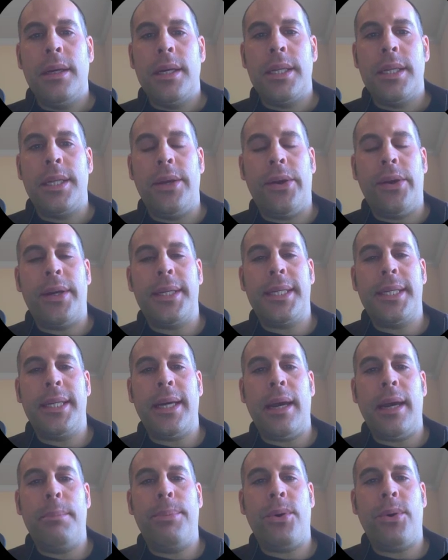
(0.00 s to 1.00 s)
So you can see
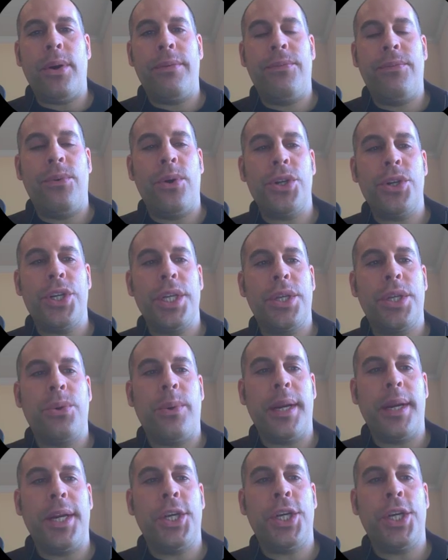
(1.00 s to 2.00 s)
I bought
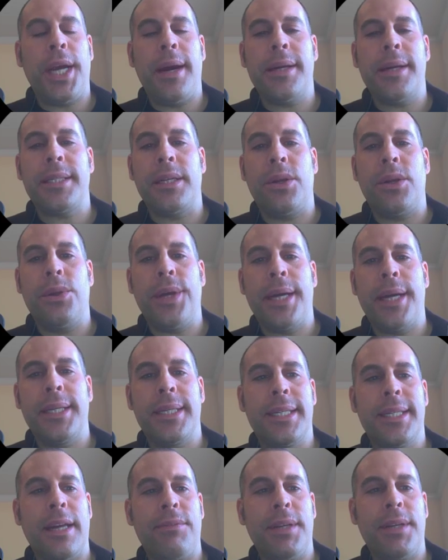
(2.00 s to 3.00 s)
420 shares in
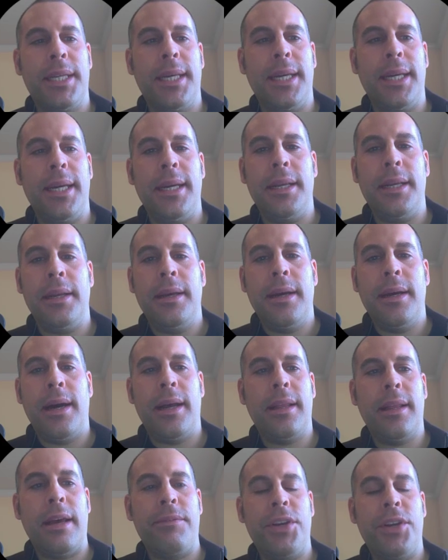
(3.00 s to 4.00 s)
2017,
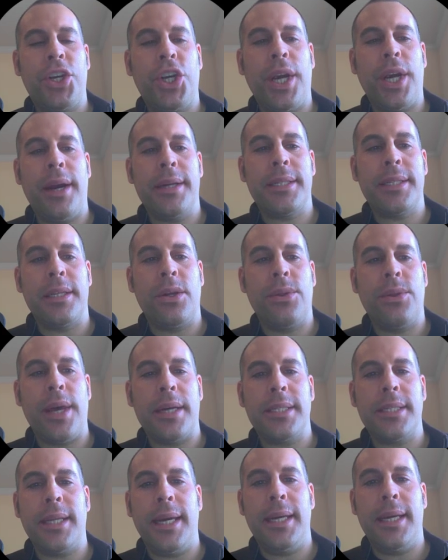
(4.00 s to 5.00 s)
11 shares in
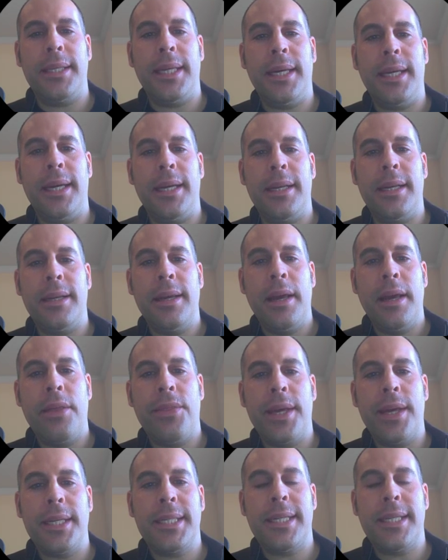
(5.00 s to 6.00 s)
2018,
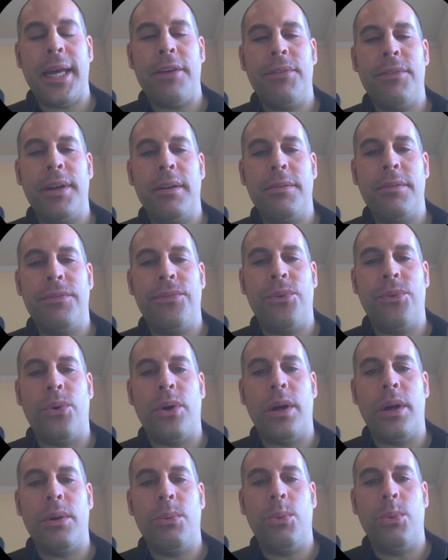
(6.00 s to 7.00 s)
then 7,
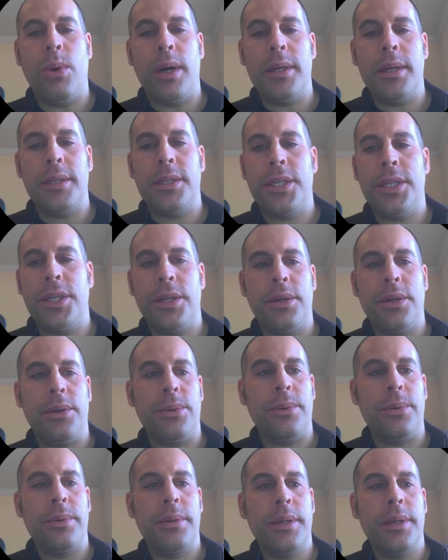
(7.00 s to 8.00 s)
4, 1,
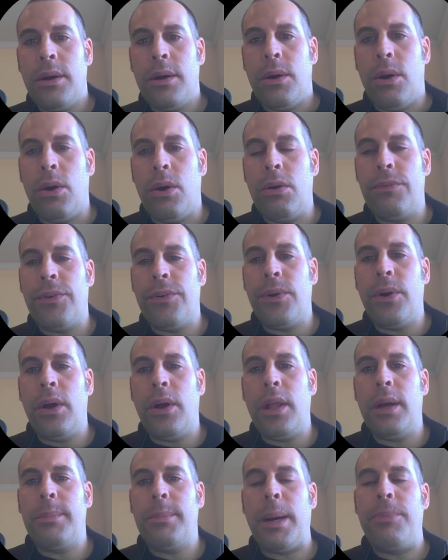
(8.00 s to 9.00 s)
2.
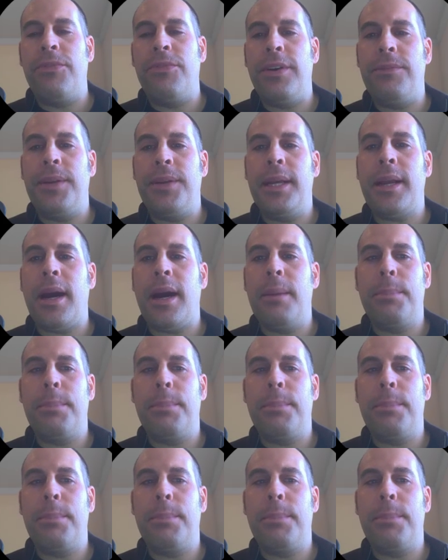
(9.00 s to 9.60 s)
Overall, I'm up 59%